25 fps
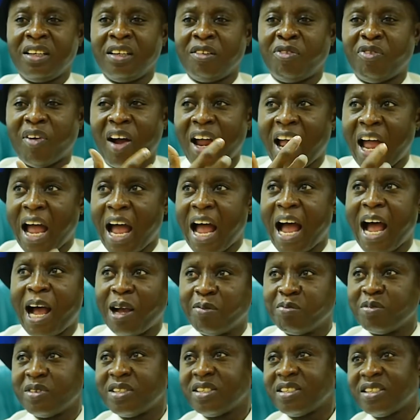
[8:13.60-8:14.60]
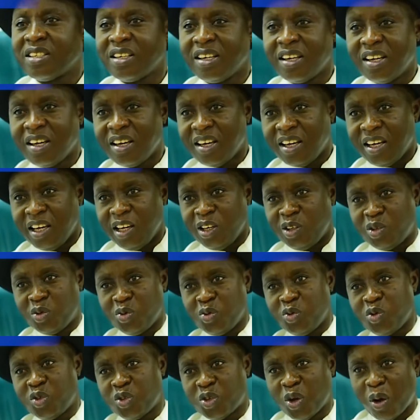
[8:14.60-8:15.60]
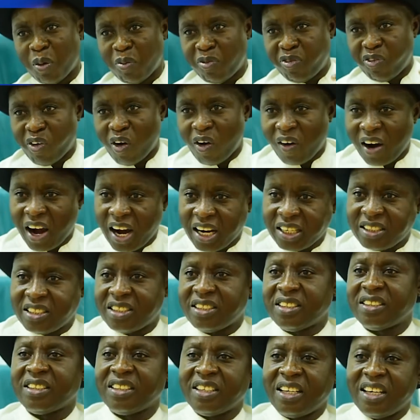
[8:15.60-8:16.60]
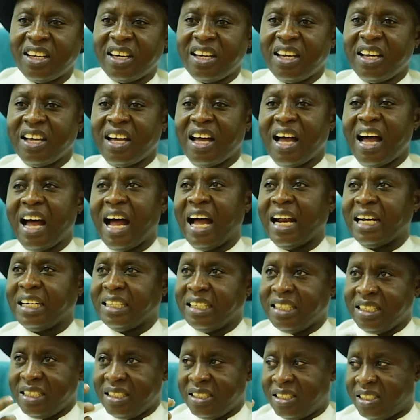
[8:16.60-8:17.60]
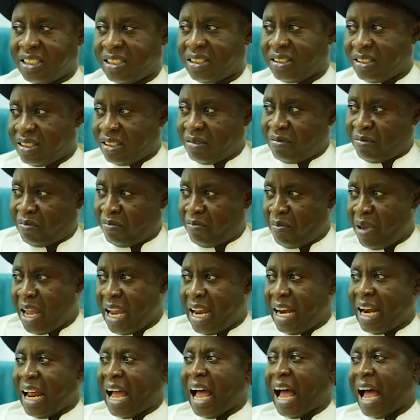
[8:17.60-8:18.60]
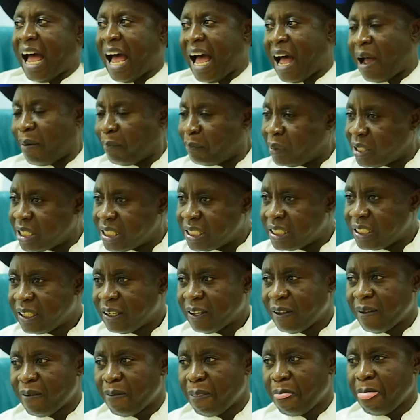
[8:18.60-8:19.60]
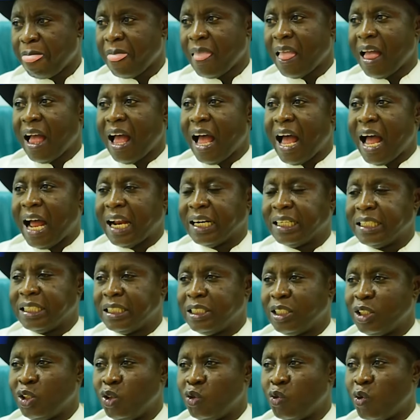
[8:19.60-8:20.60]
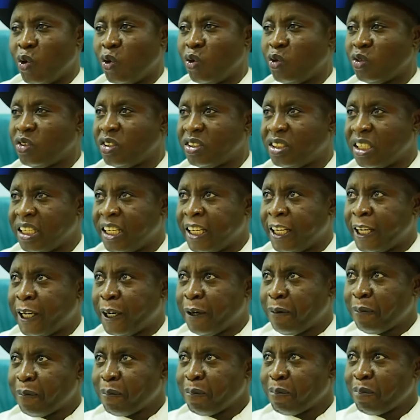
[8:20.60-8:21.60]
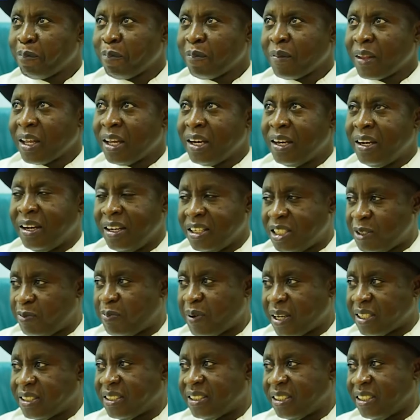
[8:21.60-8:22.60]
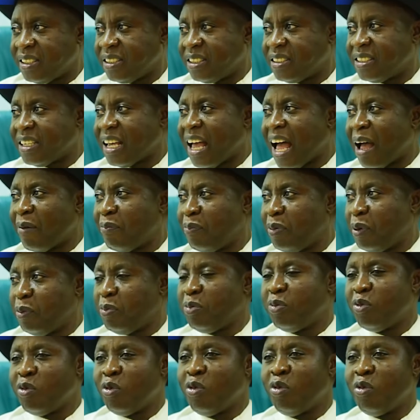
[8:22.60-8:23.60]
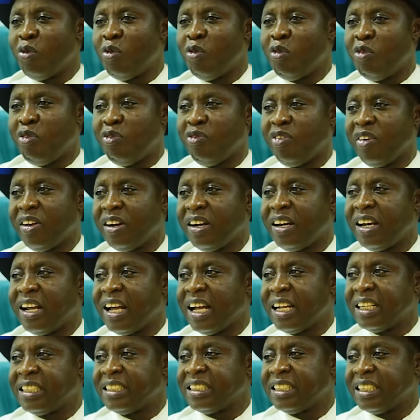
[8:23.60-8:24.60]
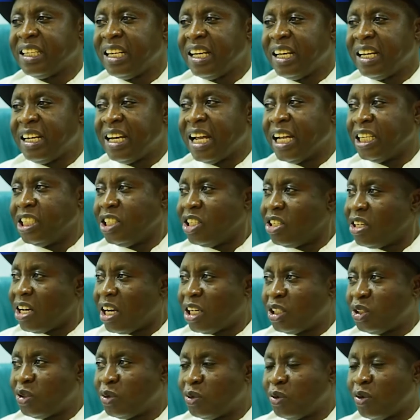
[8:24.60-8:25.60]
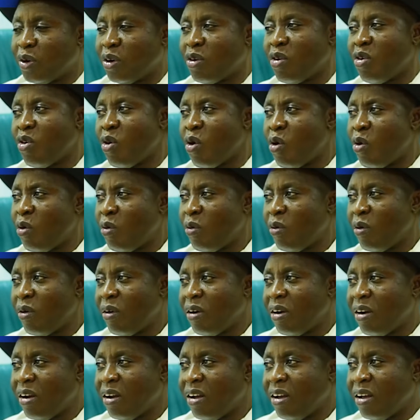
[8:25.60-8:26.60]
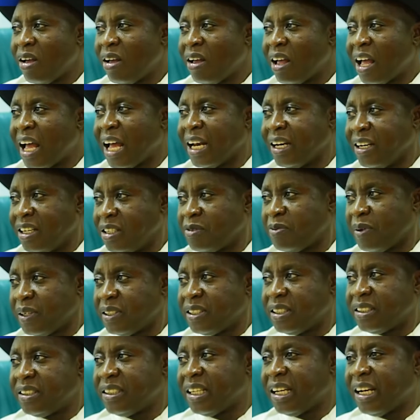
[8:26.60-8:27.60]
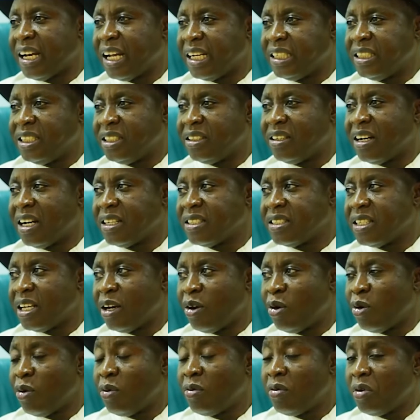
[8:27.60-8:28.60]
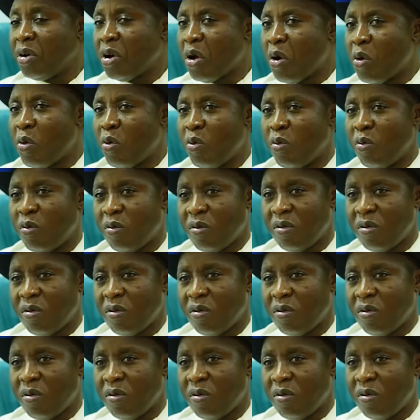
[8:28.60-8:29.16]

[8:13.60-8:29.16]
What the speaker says: firearms into some forests, and these men are armed. And you want to say these persons are people who feel that Nigeria should not grow, and these persons are Nigerians alone? No,